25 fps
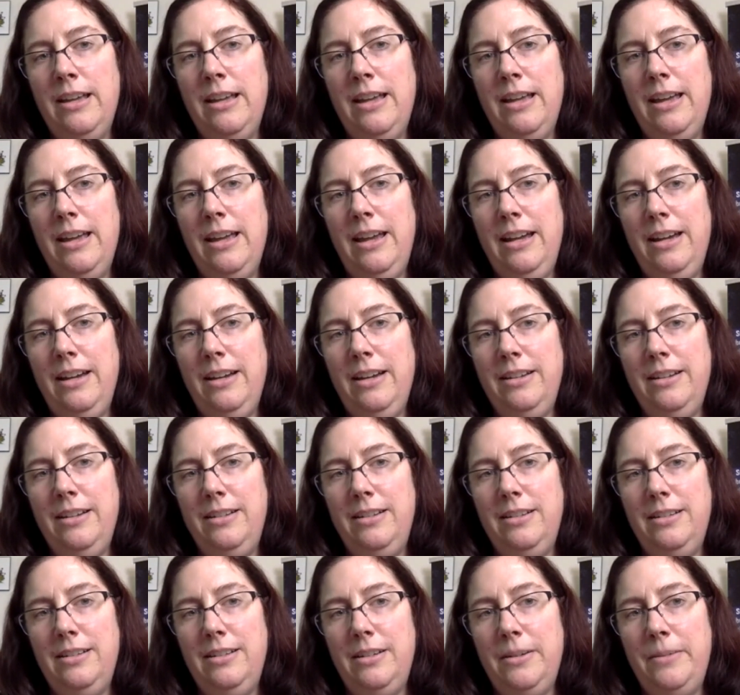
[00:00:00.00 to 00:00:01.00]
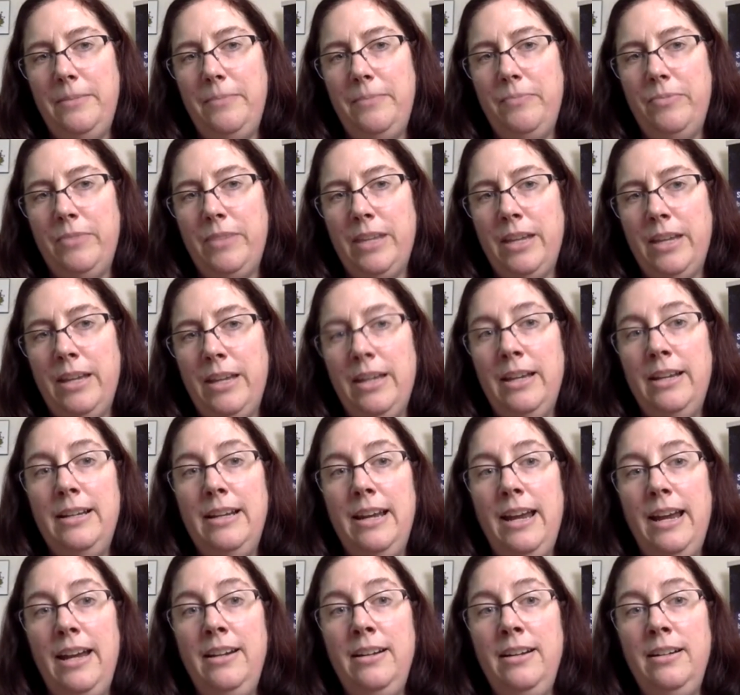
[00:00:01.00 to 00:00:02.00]
And in
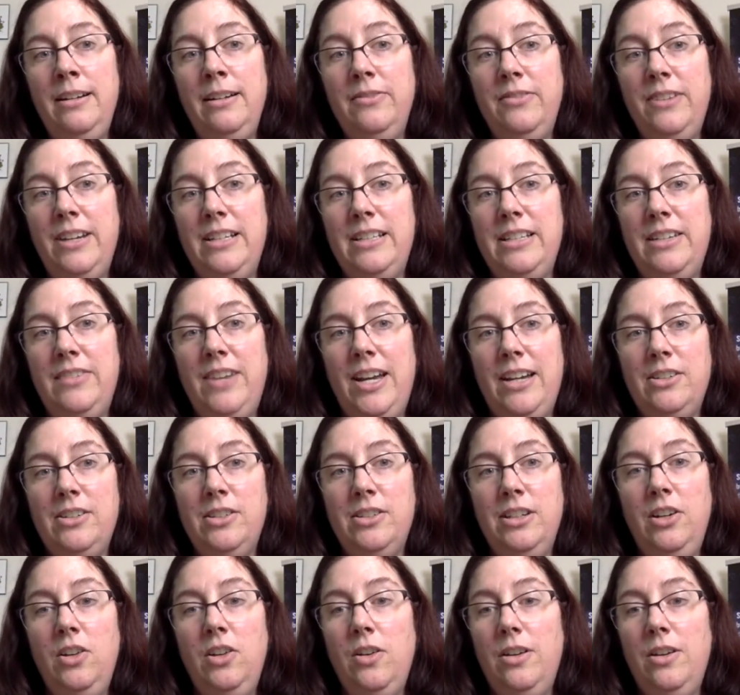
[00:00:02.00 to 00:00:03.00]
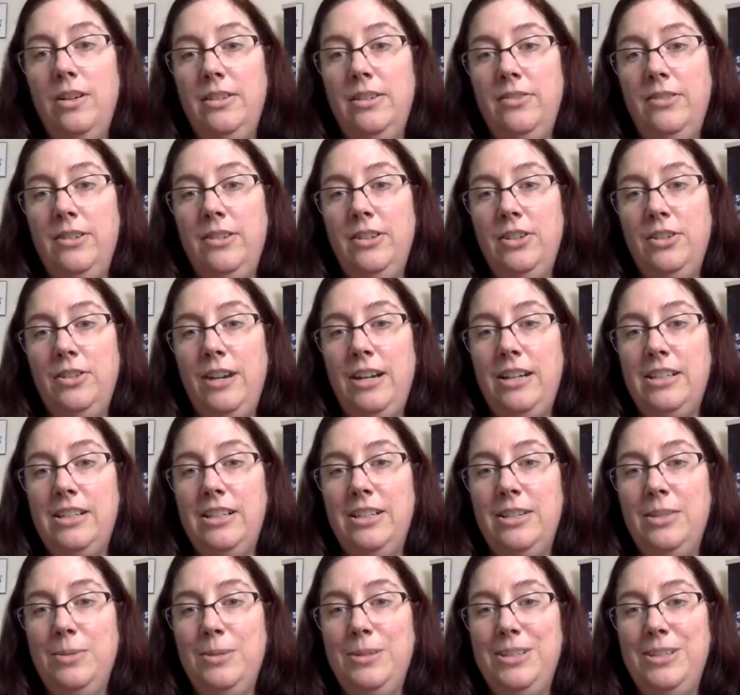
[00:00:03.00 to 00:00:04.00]
the editing phase, they've actually gone different
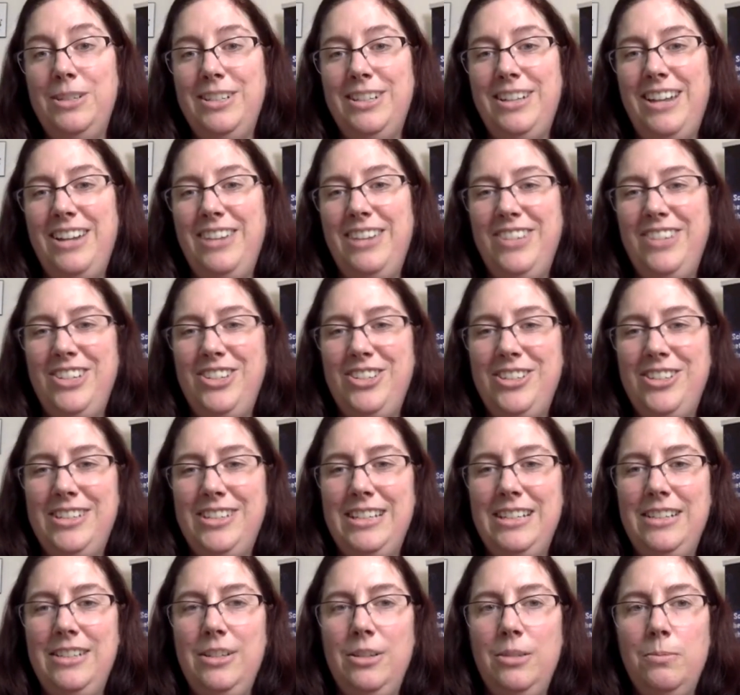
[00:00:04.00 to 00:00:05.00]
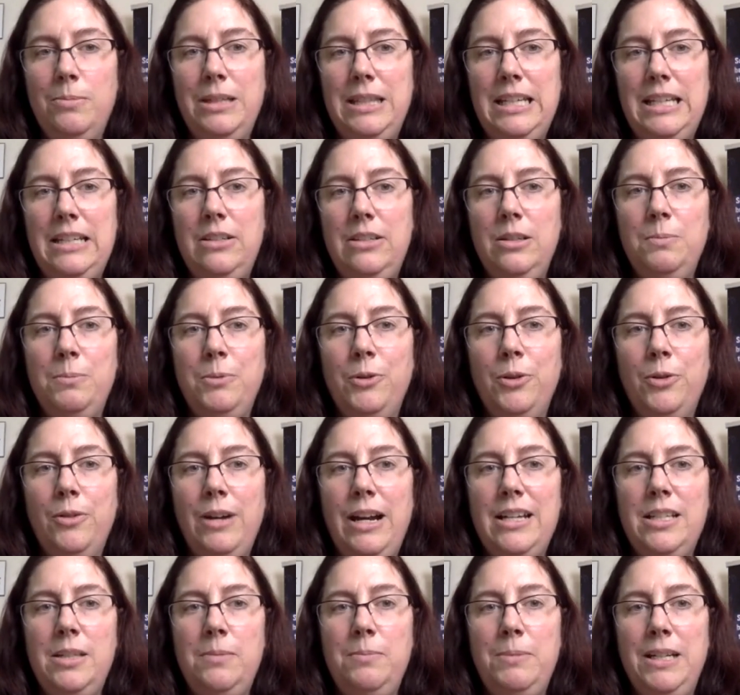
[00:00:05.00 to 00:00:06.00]
directions, which is kind of interesting too. But they do
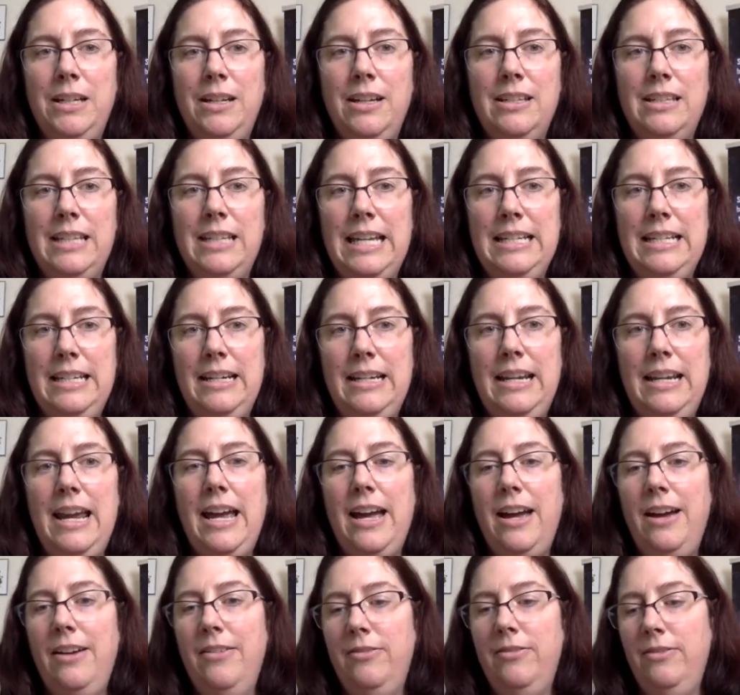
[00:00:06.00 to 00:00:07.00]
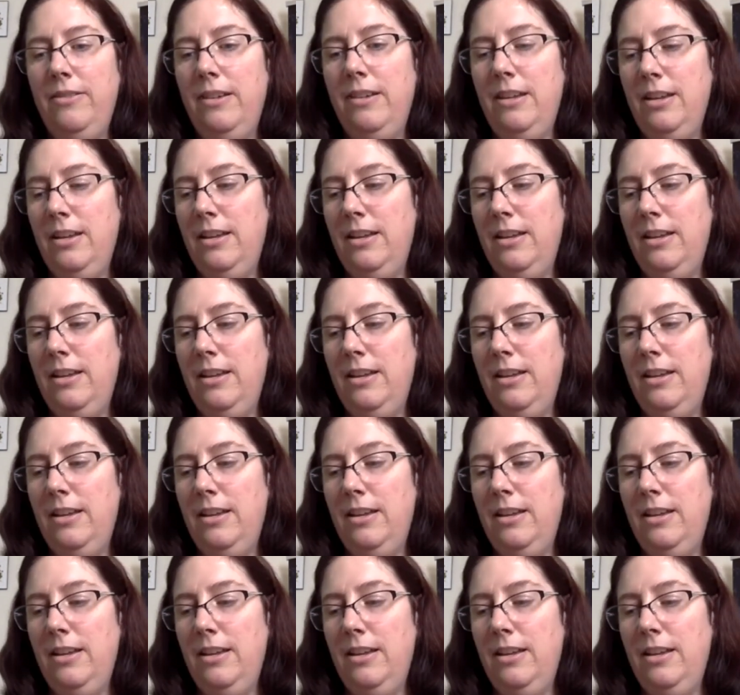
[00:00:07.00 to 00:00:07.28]
progress because I did have,